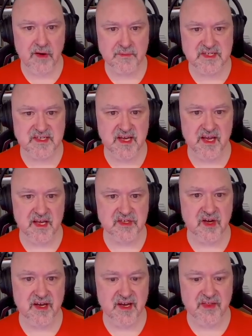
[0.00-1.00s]
I'm seeing is
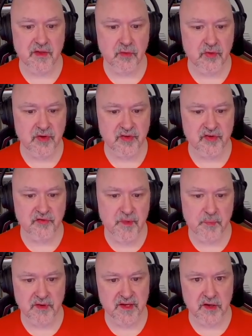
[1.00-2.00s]
I can either look at the
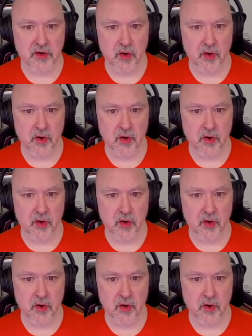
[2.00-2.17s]
triple in